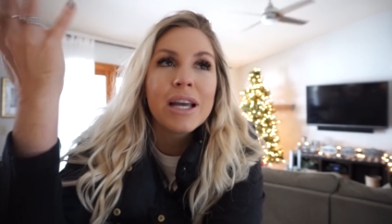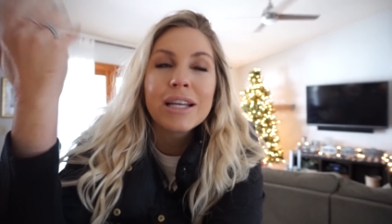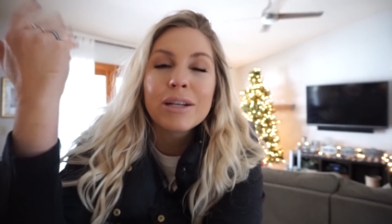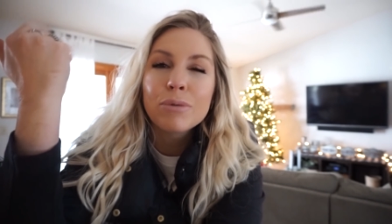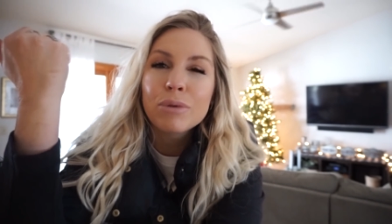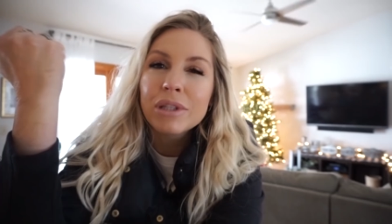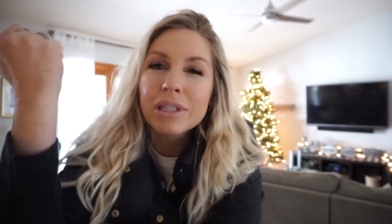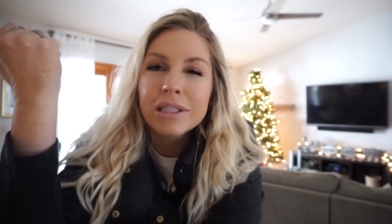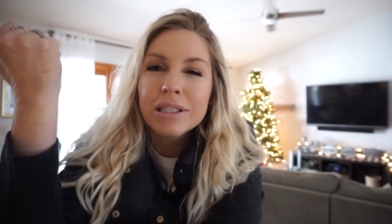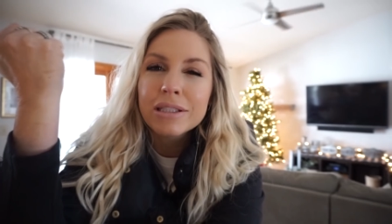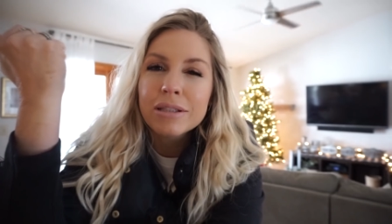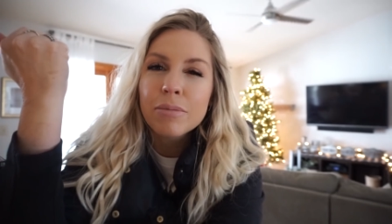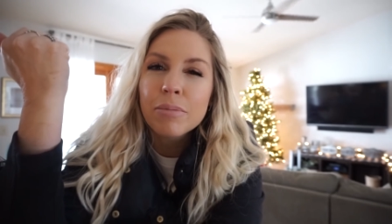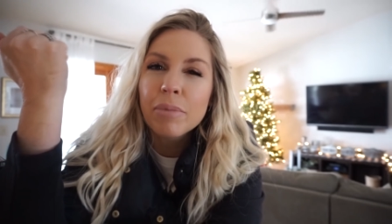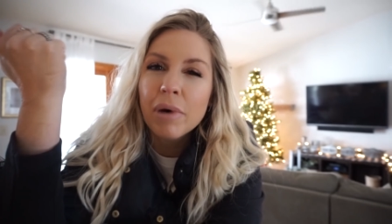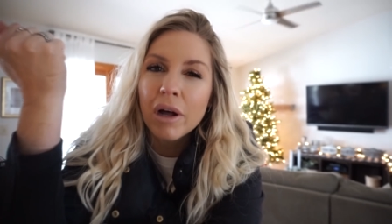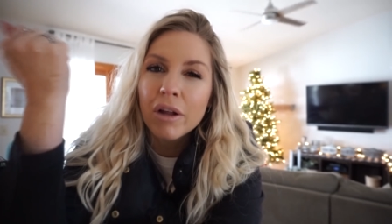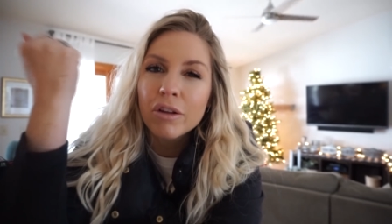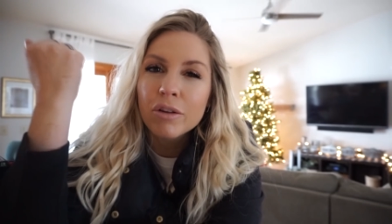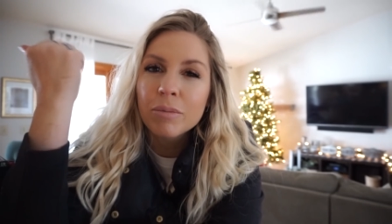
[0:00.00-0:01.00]
it really doesn't
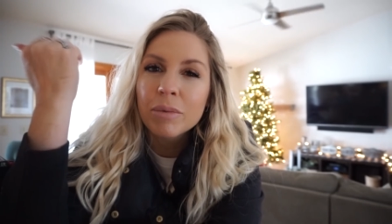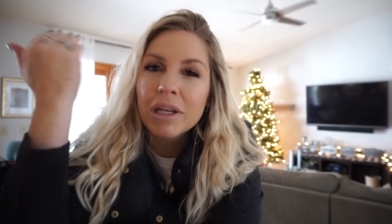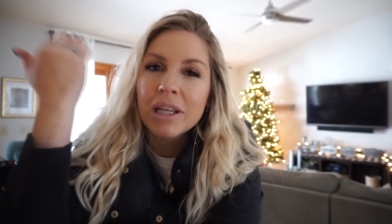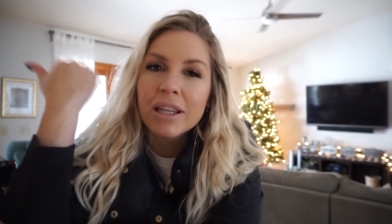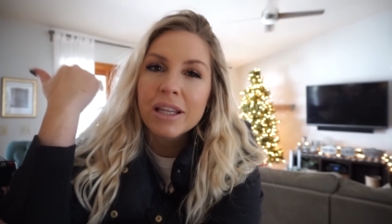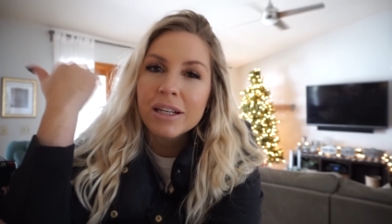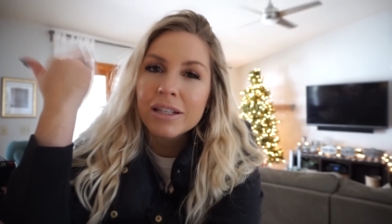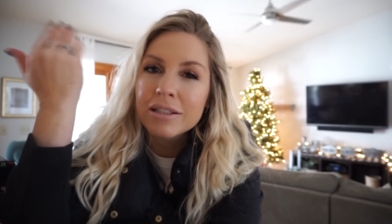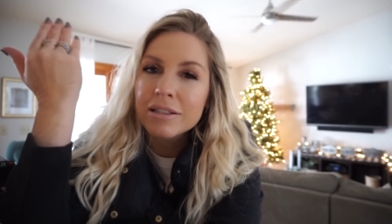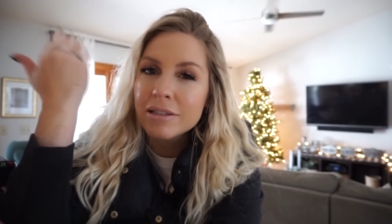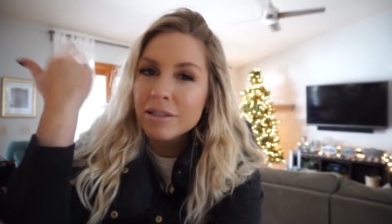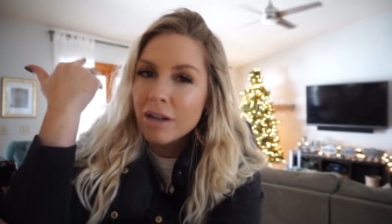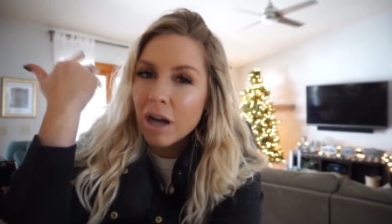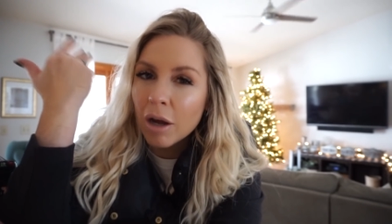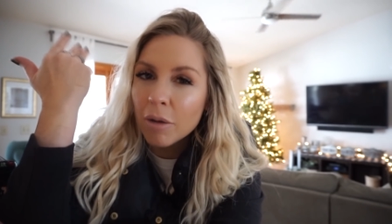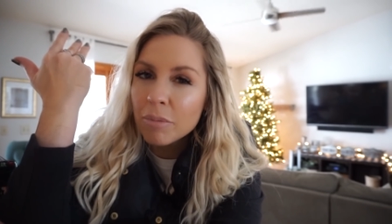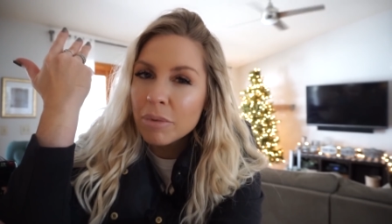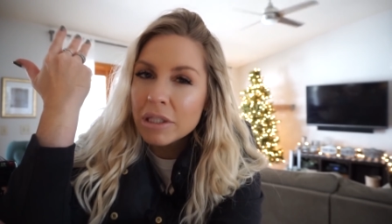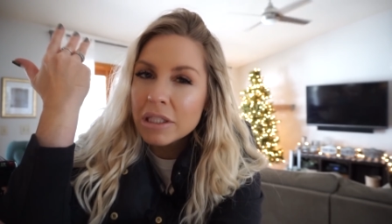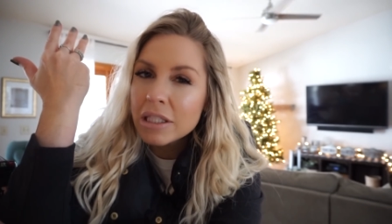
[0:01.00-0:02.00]
bother me that it's
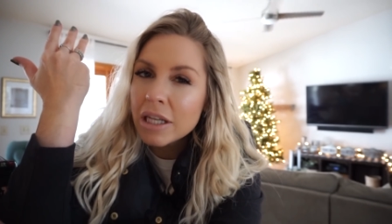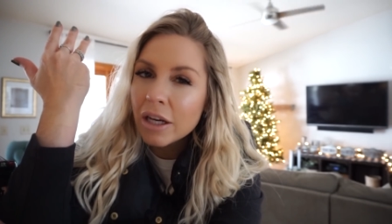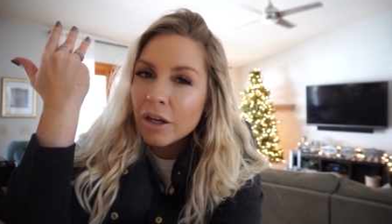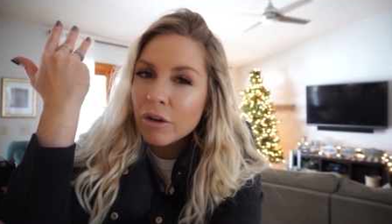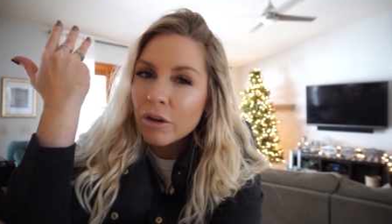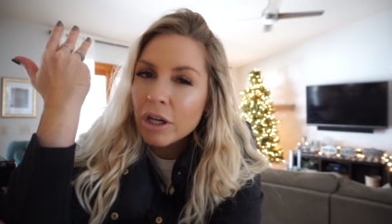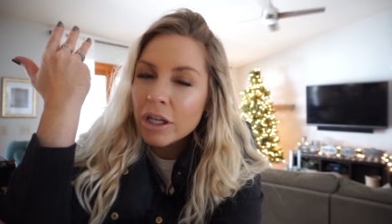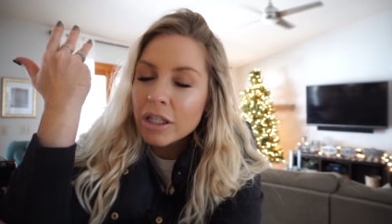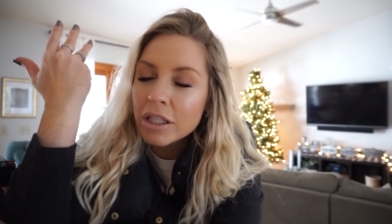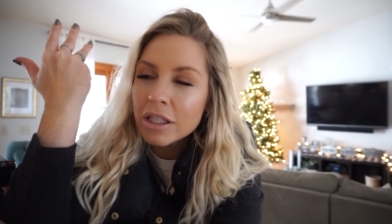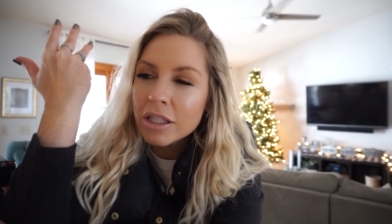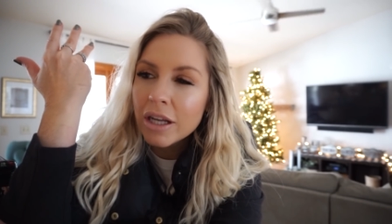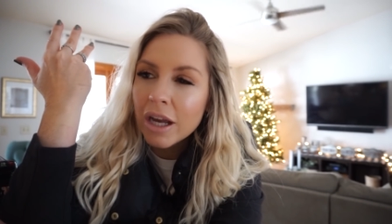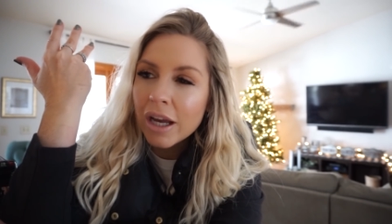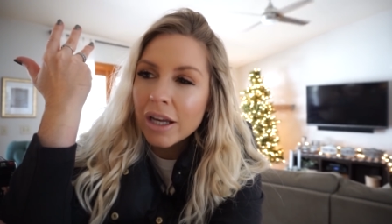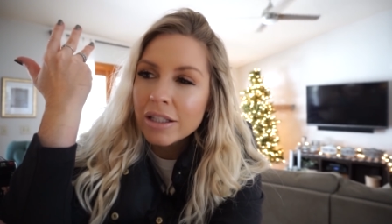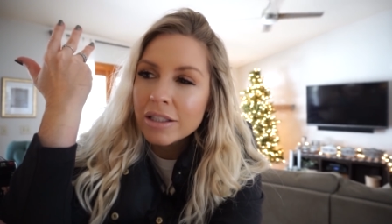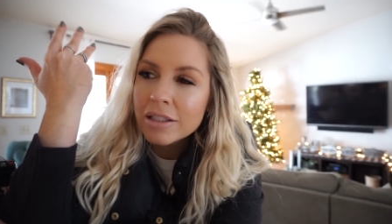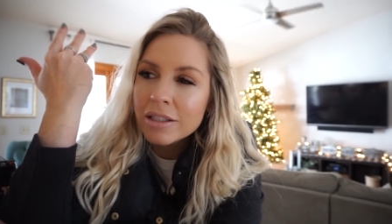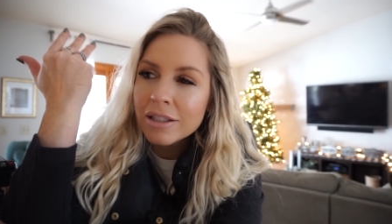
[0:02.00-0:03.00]
not been decorated
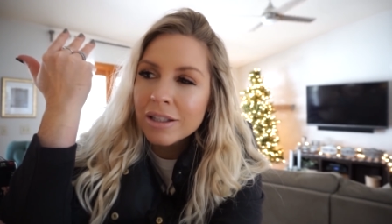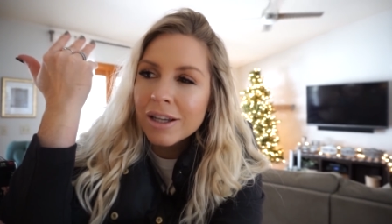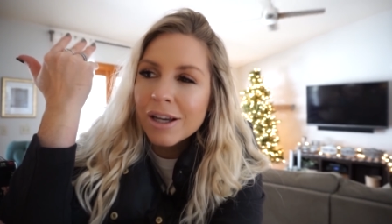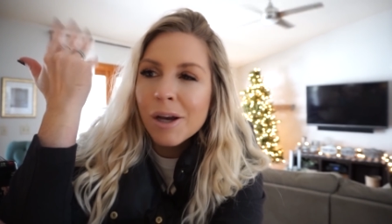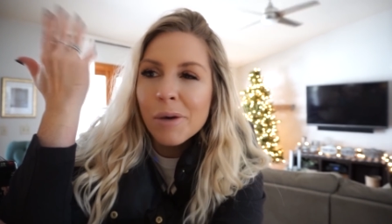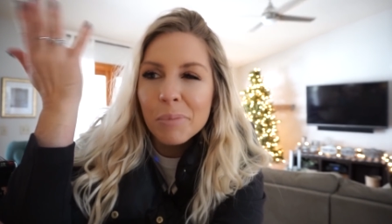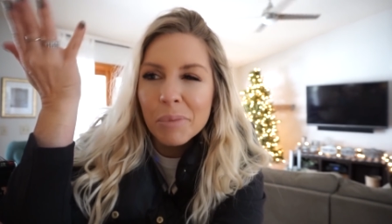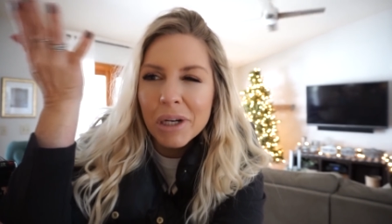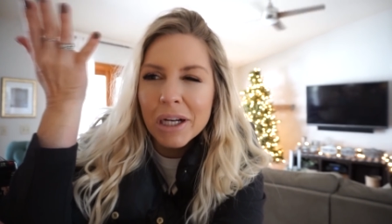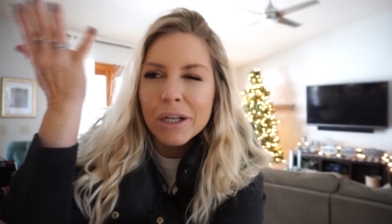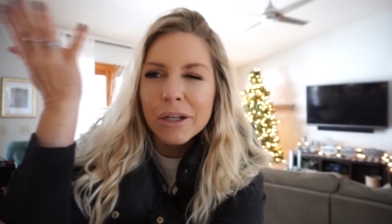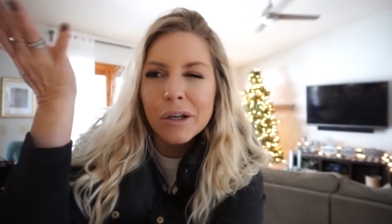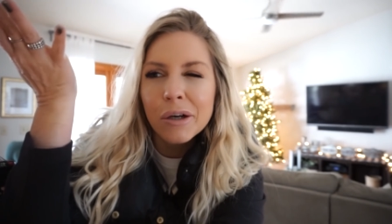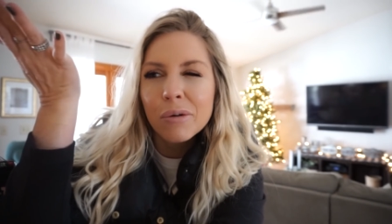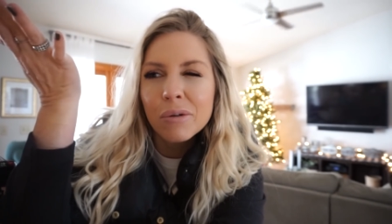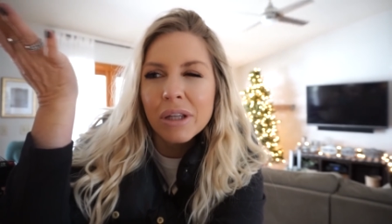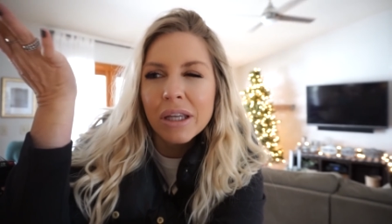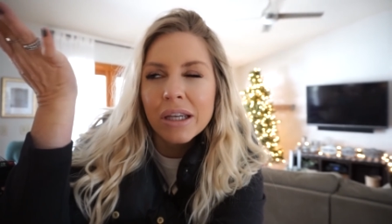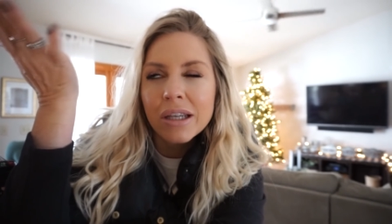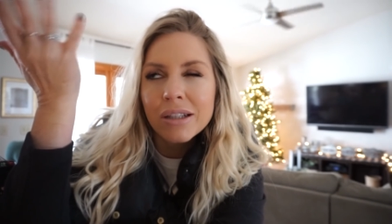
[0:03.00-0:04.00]
yet, but I
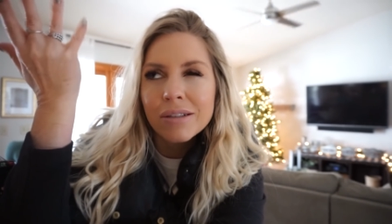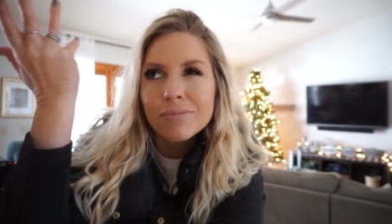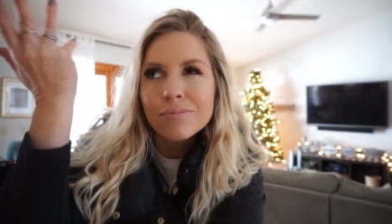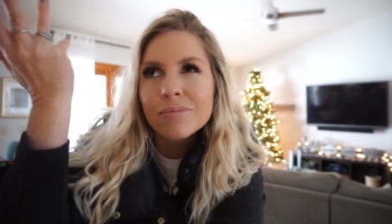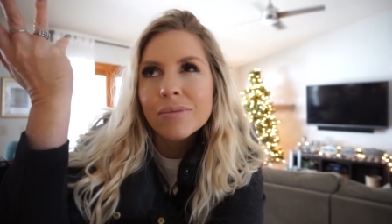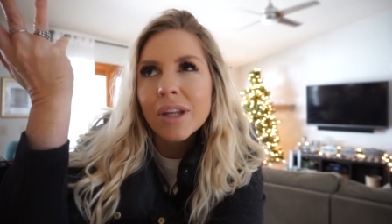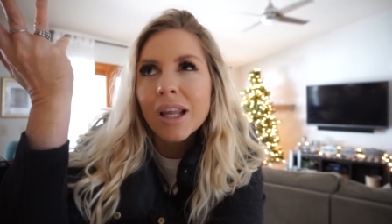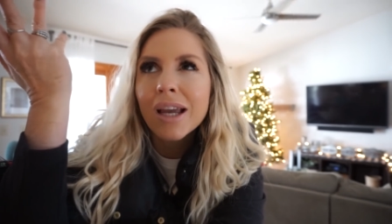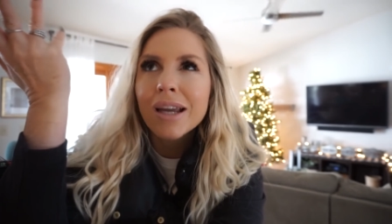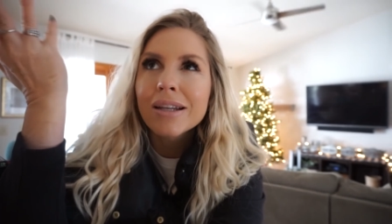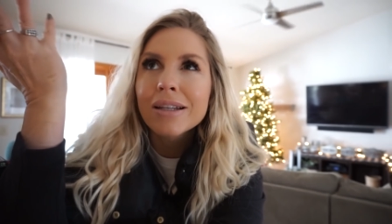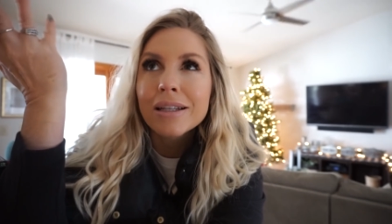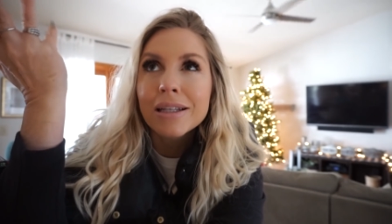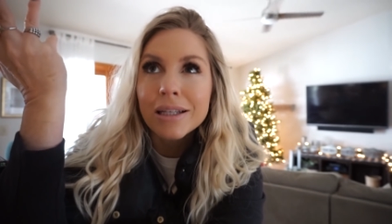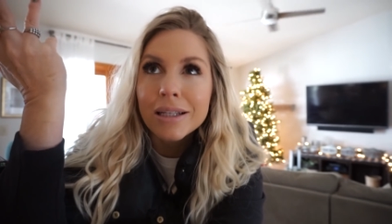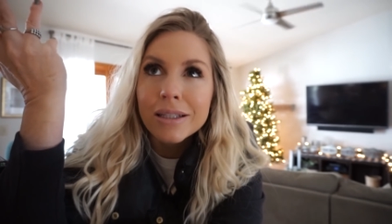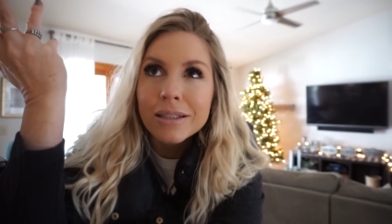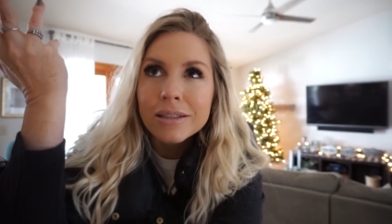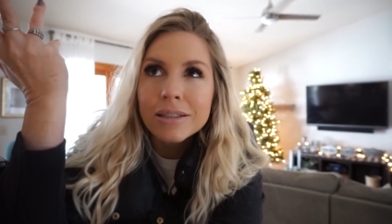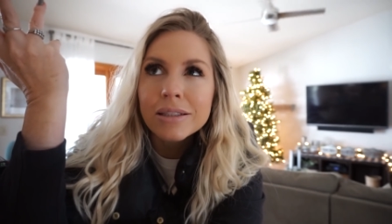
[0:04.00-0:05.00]
know like I
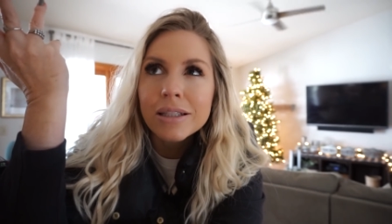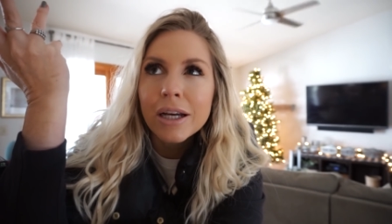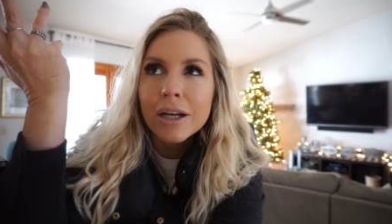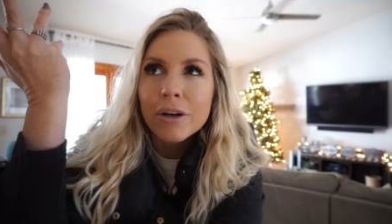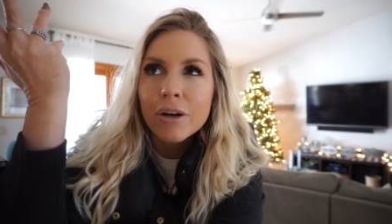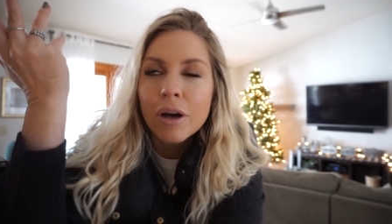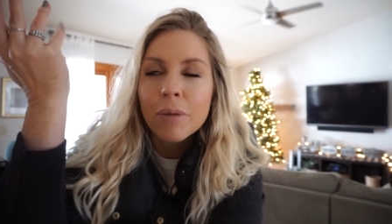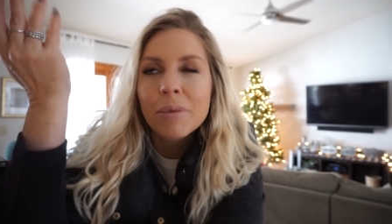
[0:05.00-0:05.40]
need to decorate.